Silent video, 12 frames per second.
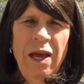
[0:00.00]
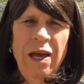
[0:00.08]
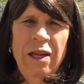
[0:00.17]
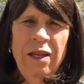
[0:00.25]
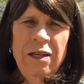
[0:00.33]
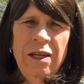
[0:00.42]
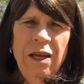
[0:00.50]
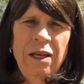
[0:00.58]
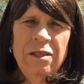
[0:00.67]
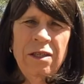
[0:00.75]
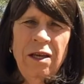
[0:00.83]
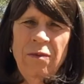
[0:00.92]
and it
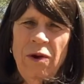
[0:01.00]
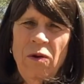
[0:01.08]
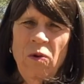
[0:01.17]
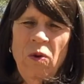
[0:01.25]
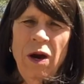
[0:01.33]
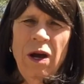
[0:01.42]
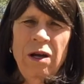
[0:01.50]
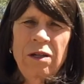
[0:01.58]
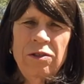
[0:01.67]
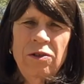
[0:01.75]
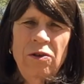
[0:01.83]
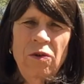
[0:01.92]
takes them a
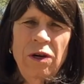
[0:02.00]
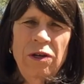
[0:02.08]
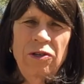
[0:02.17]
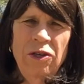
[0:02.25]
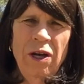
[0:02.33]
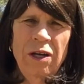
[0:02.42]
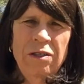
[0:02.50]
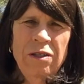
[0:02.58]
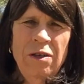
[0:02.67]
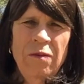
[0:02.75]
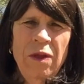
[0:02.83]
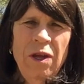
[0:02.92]
while to adjust